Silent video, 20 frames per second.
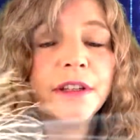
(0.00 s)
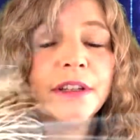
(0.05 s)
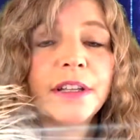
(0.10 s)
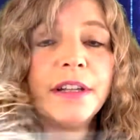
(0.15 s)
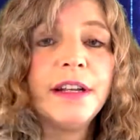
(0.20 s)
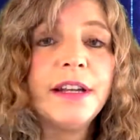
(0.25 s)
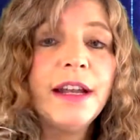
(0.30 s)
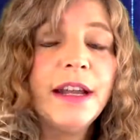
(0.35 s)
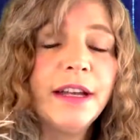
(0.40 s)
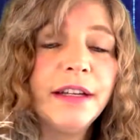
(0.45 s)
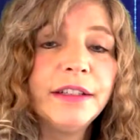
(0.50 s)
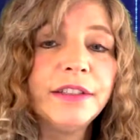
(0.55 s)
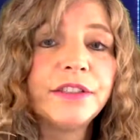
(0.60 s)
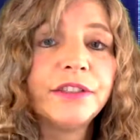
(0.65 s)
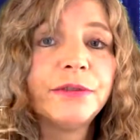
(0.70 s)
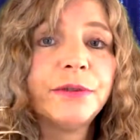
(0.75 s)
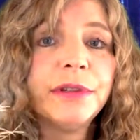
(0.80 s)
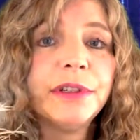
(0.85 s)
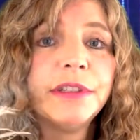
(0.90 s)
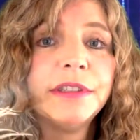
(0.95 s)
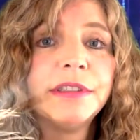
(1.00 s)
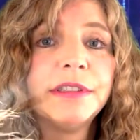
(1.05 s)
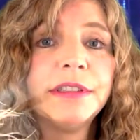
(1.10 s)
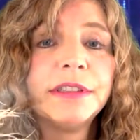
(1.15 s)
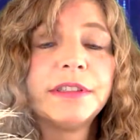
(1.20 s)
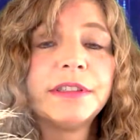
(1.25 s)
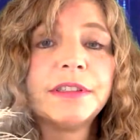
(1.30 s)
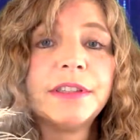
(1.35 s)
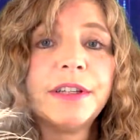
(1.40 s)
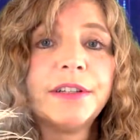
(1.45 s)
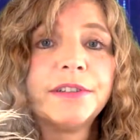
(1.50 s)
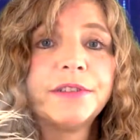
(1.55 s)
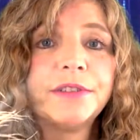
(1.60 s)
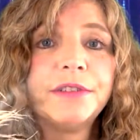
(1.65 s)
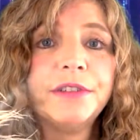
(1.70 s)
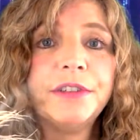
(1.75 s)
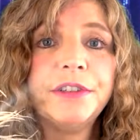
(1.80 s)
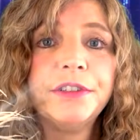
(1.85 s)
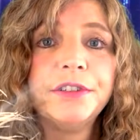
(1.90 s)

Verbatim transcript: The next 26,000